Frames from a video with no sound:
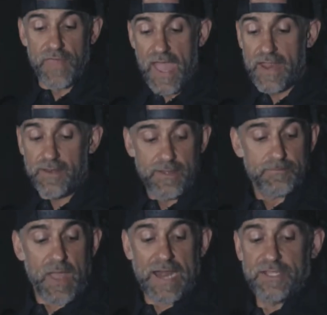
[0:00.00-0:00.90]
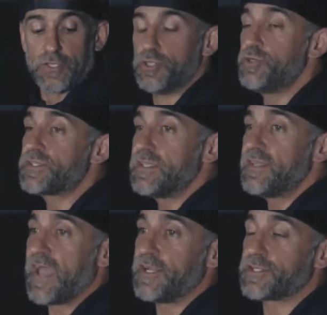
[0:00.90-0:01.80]
Then I need to
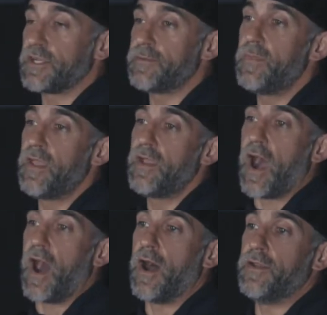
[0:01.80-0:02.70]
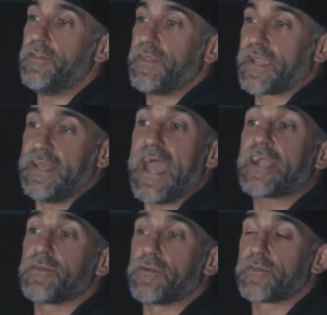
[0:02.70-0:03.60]
loosen the tension on the
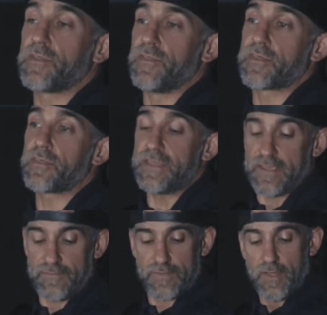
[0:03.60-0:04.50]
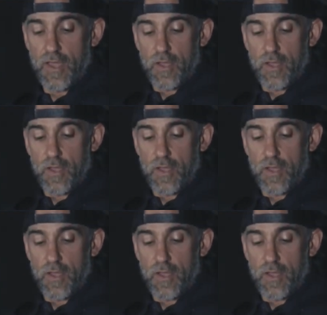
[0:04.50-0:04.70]
connectors to the sleeves.